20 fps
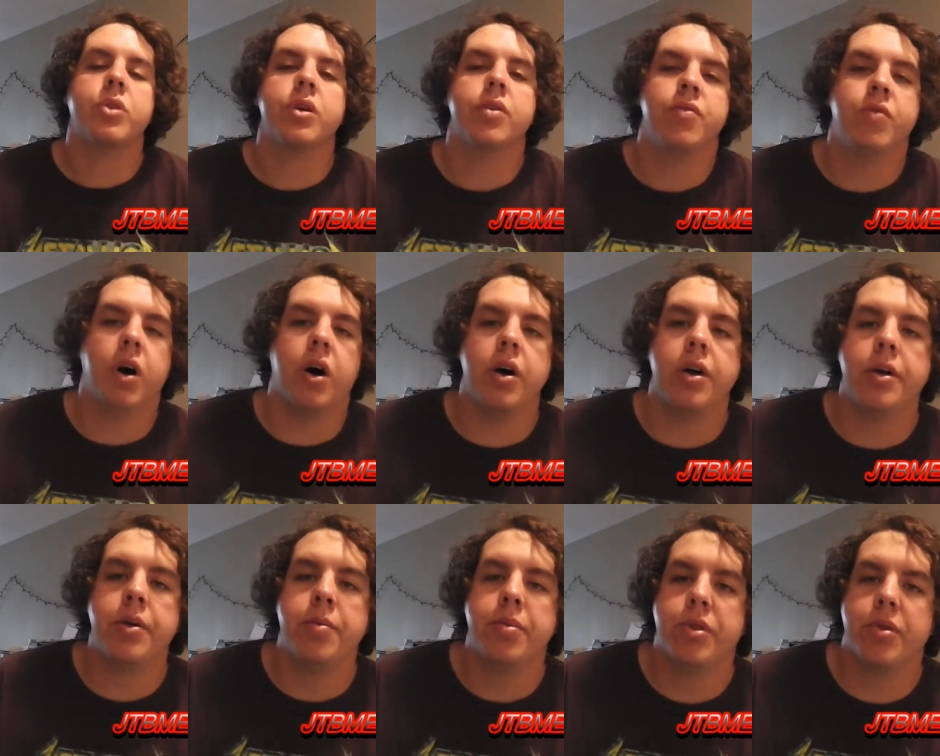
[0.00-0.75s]

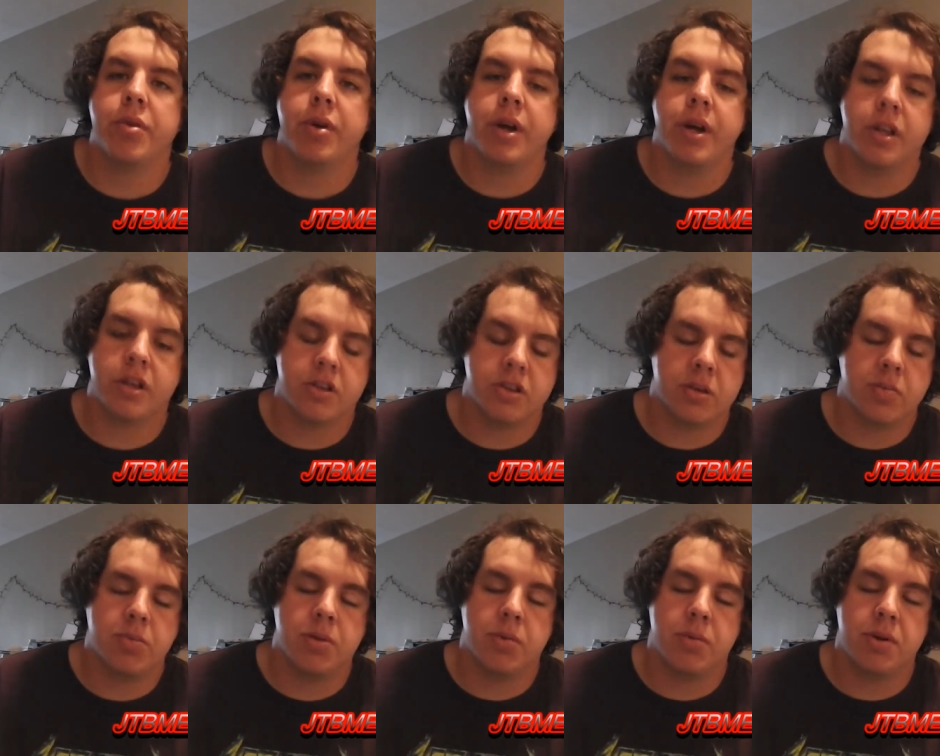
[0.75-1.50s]
volume three, the
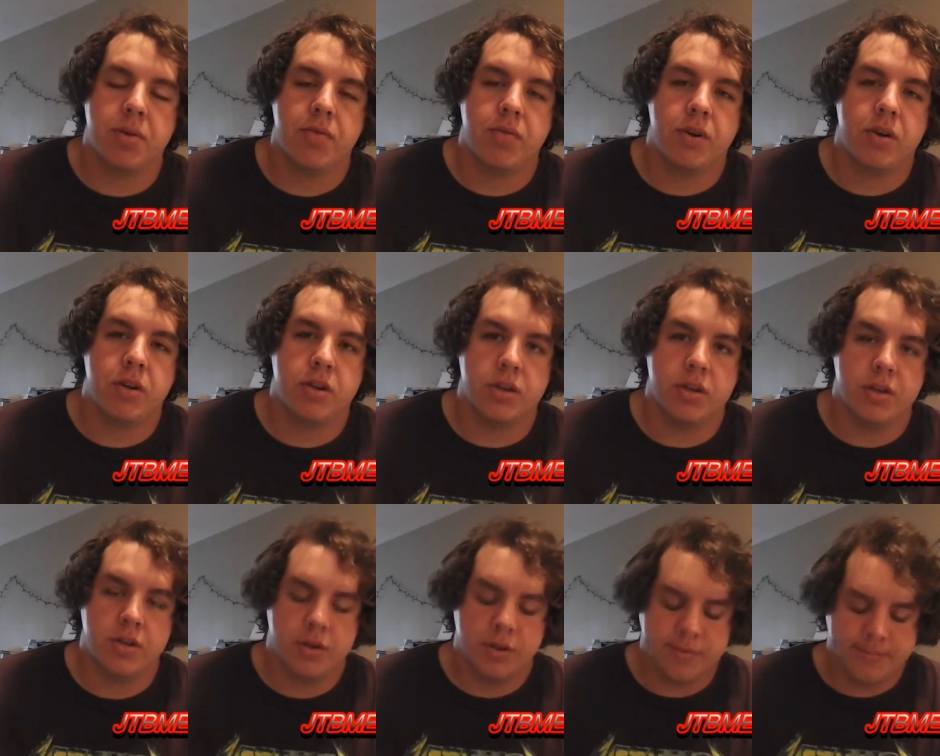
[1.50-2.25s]
subliminal
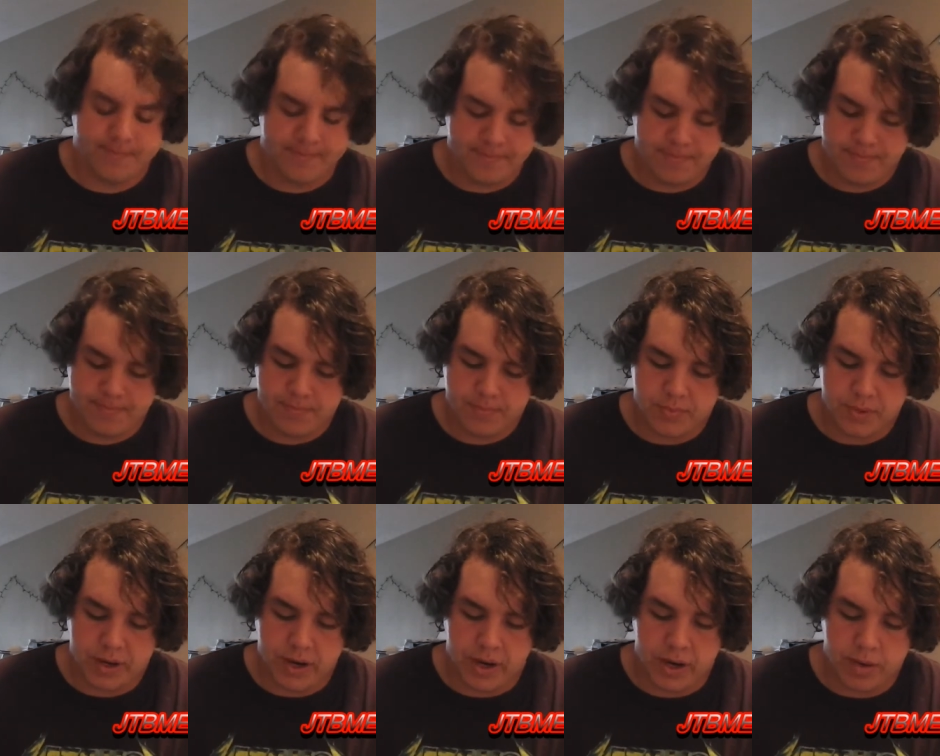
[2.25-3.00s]
verses.
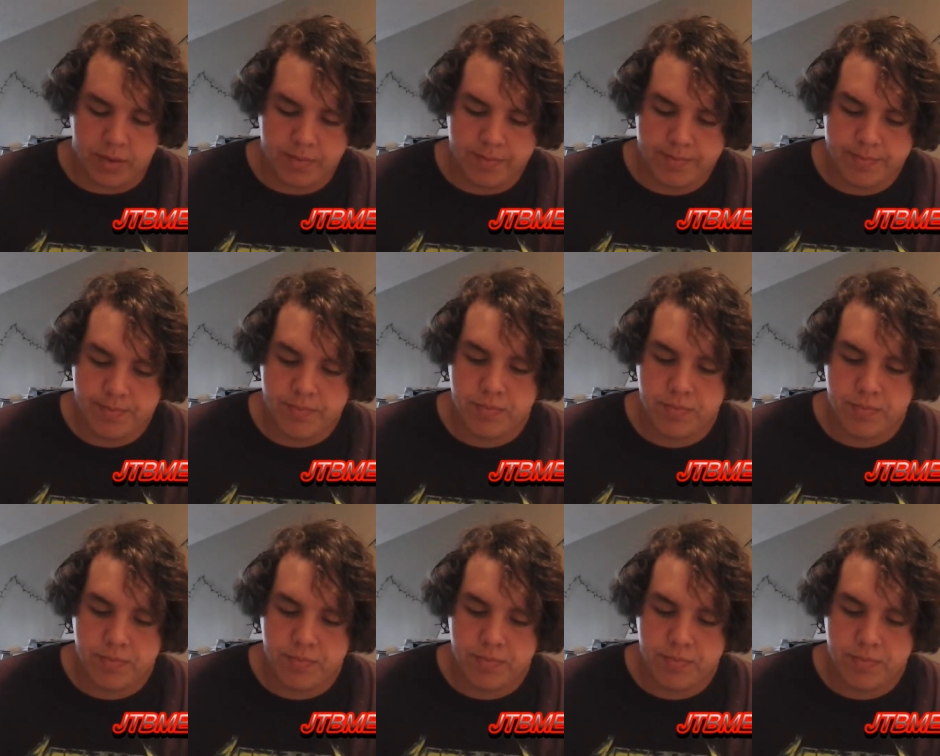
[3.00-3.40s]
Now,